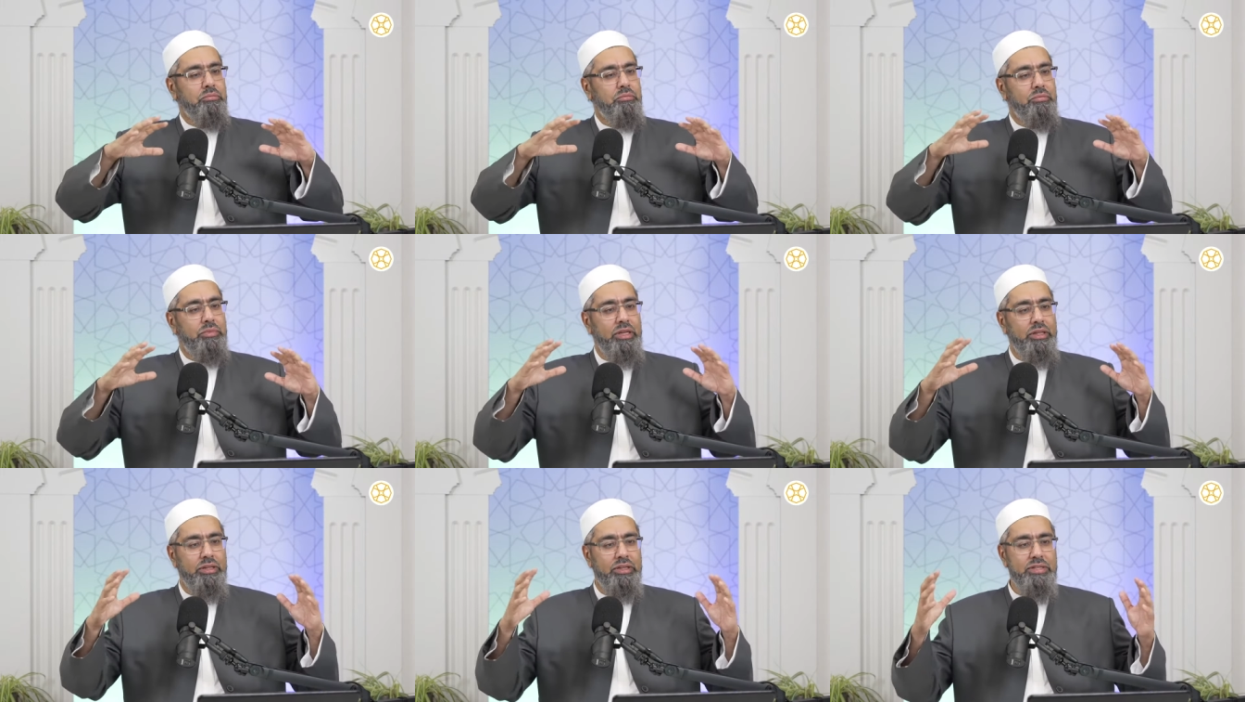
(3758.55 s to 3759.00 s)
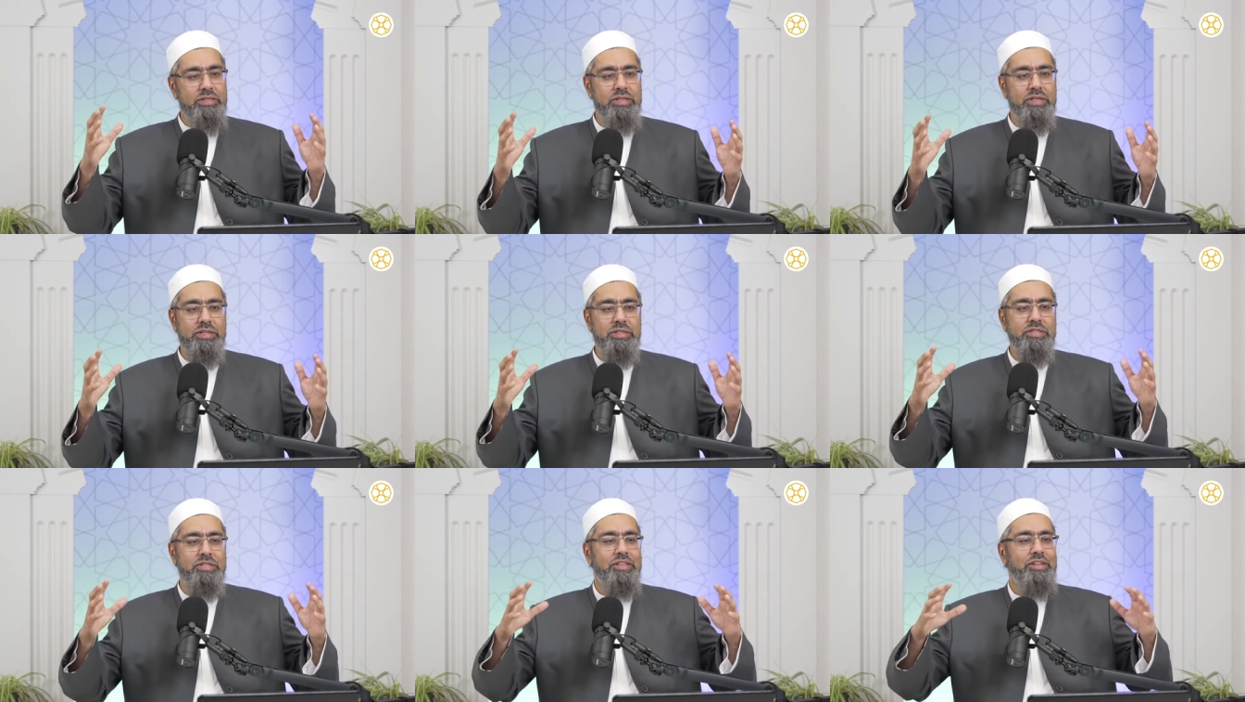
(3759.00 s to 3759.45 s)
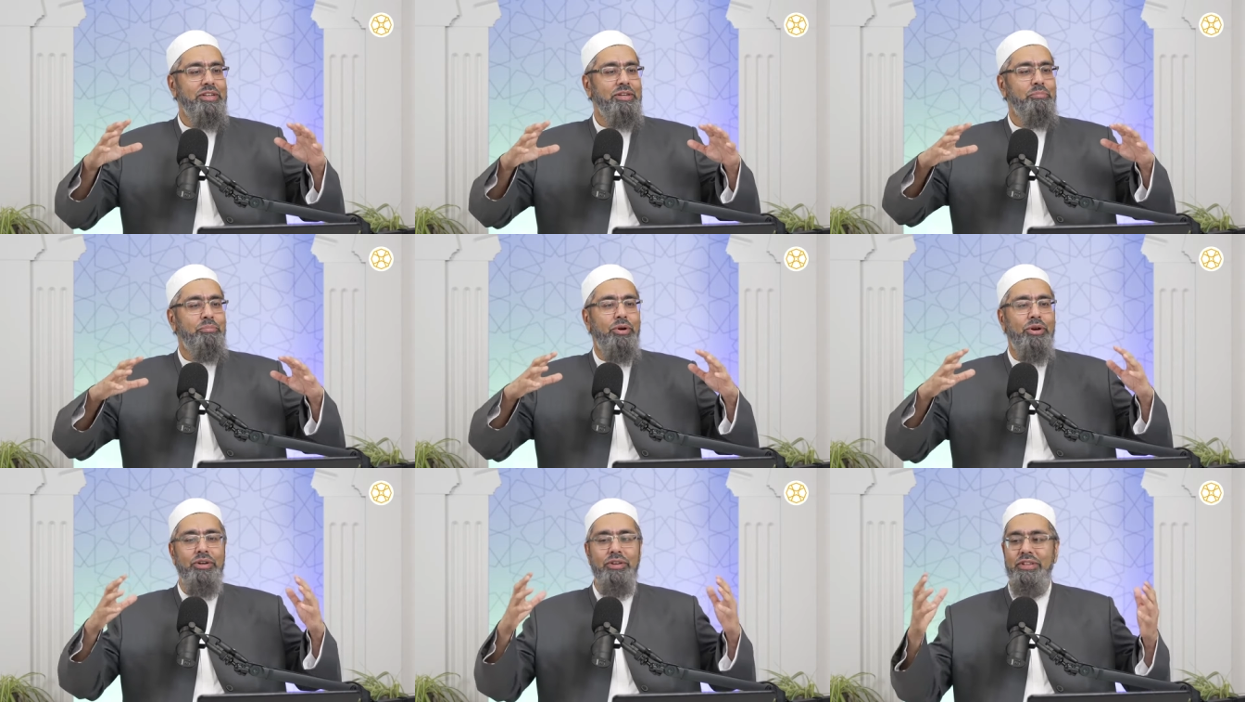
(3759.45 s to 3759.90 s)
Right? This is
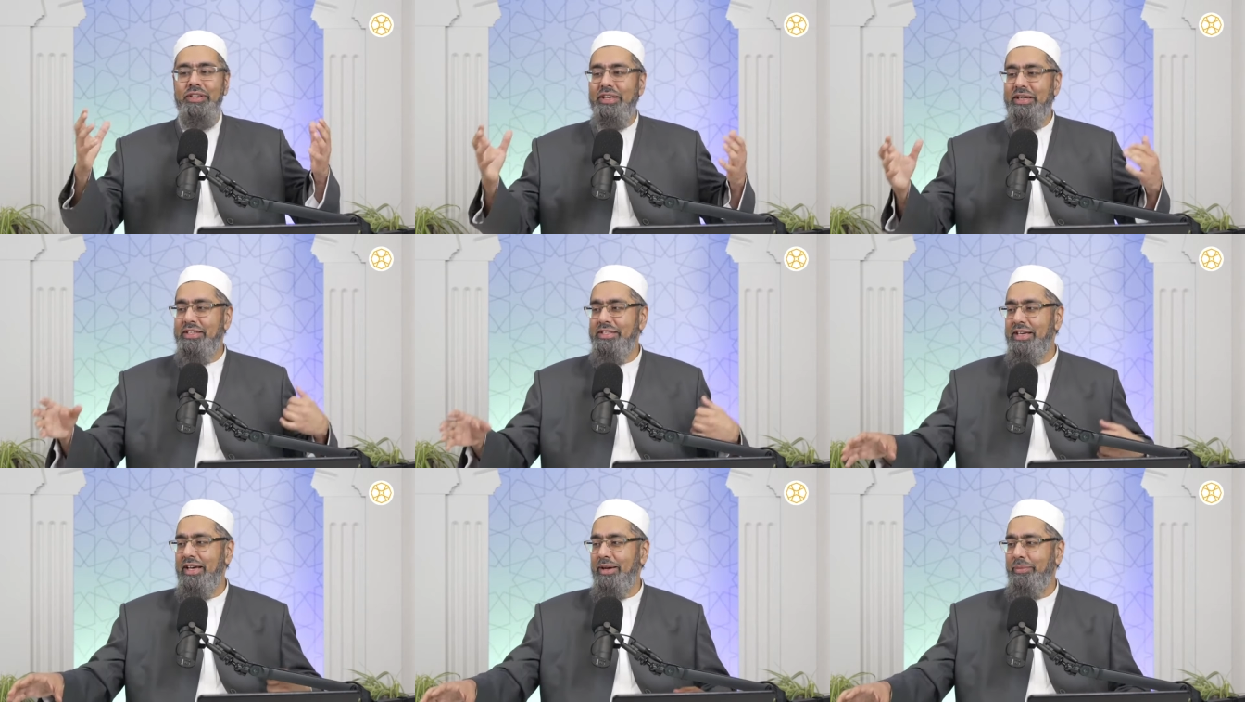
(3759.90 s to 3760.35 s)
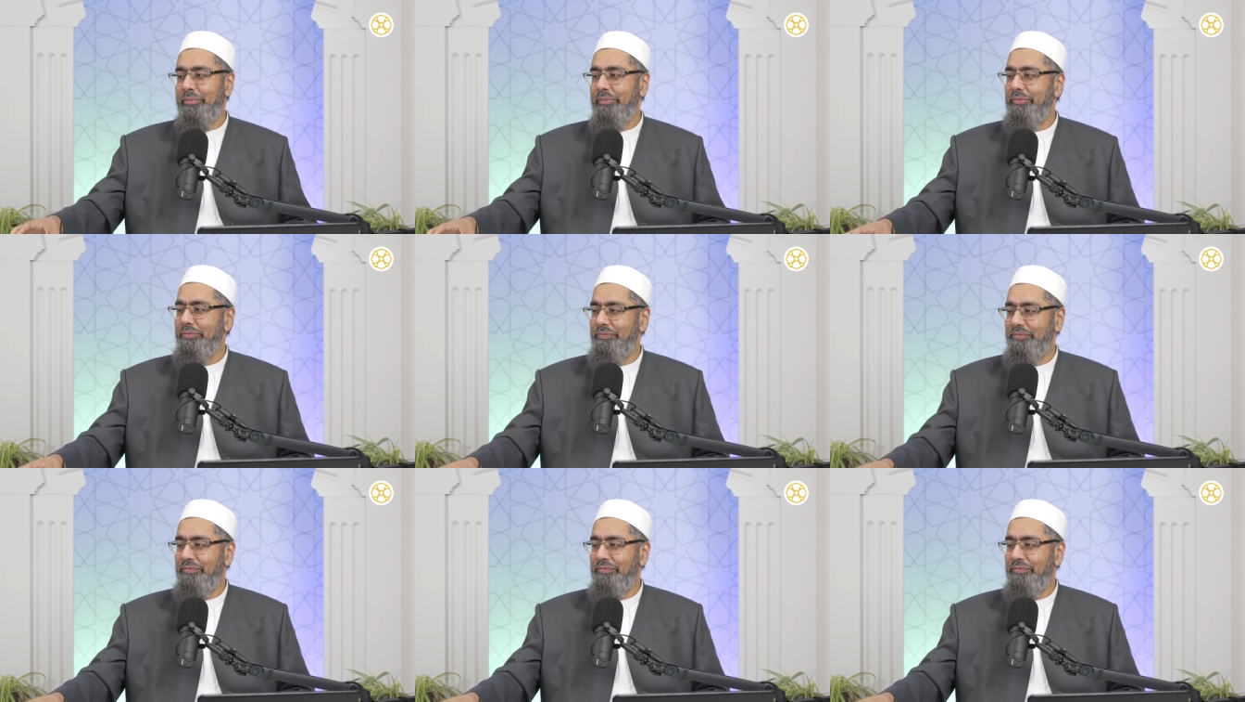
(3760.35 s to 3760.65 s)
part of the exam.